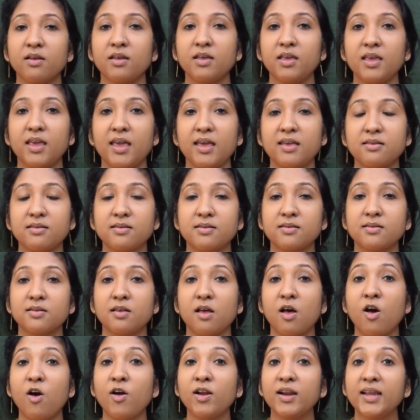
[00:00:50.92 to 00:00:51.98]
Yes,
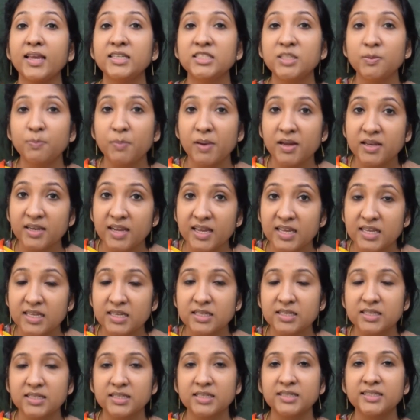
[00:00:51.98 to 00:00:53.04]
on
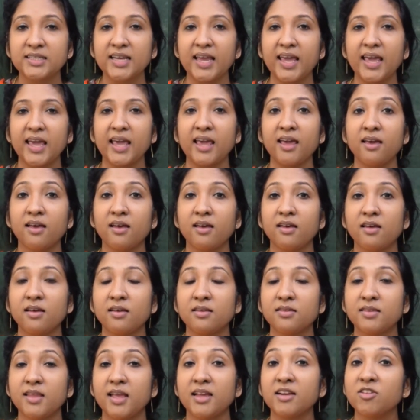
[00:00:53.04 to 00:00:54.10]
Independence Day,
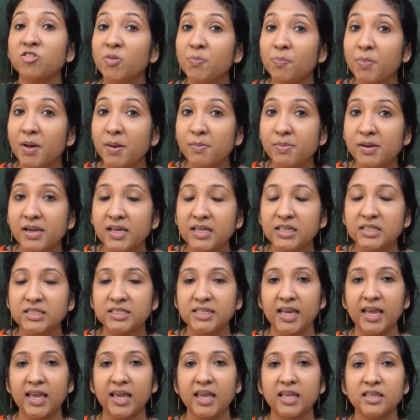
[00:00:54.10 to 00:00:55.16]
then Republic
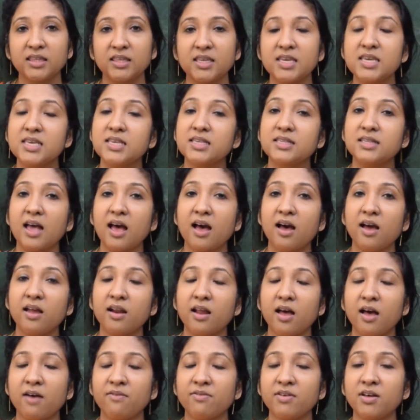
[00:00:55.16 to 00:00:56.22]
Day. These are
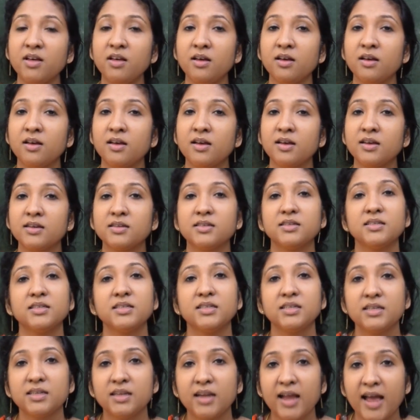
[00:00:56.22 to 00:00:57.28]
our
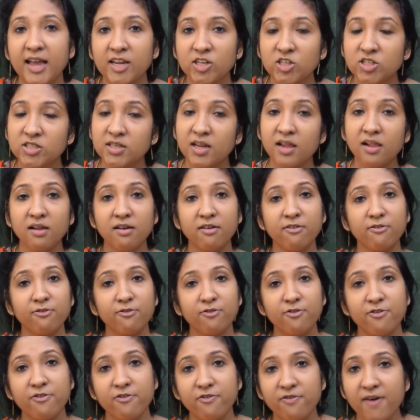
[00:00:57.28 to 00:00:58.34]
national
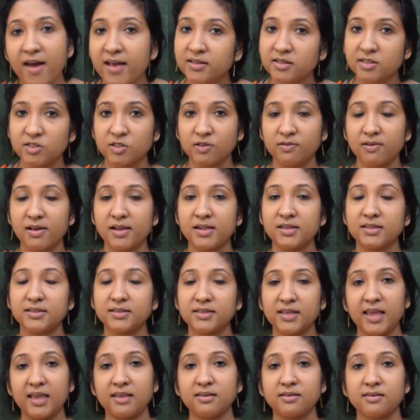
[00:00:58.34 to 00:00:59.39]

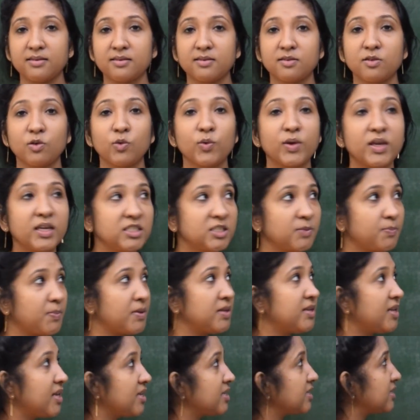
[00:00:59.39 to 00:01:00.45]
festivals. Yes, so
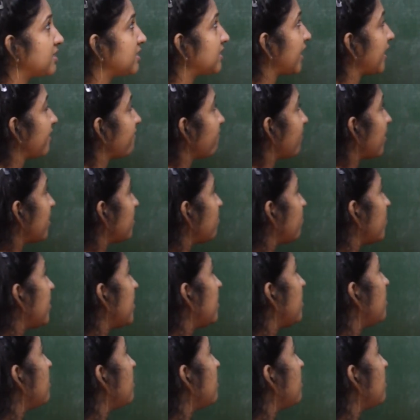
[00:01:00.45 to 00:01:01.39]
Independence Day. When we